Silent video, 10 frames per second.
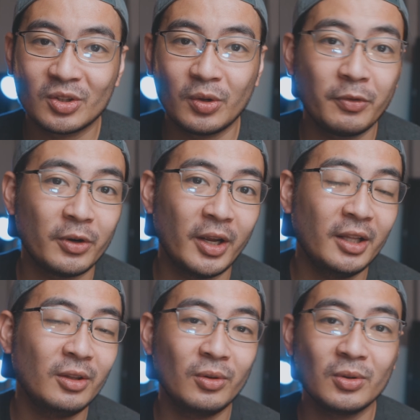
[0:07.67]
So if you're
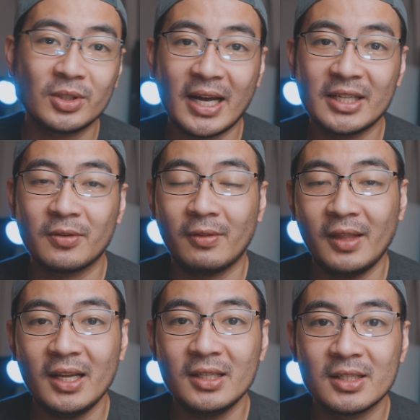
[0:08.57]
into those kinds of
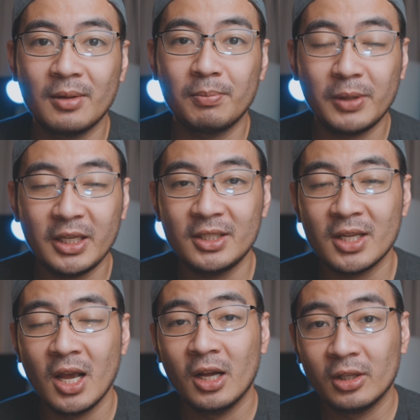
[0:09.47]
things, then
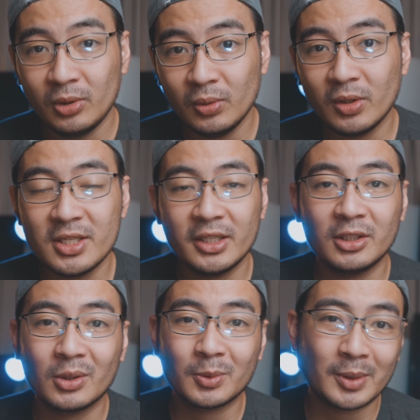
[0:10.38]
please do
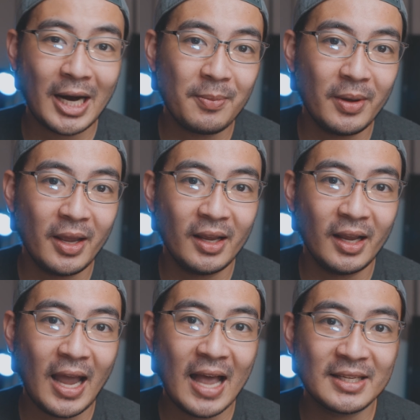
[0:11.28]
consider
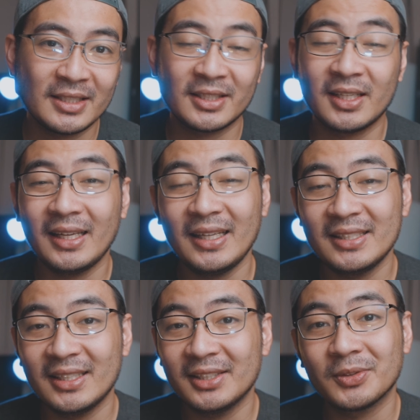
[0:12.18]
subscribing, as it's the
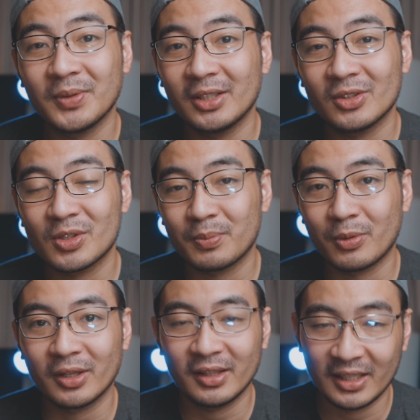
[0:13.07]
easiest way to
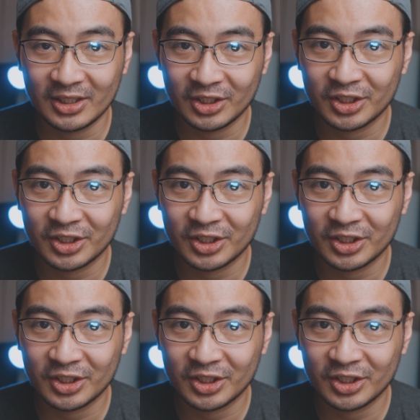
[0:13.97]
support this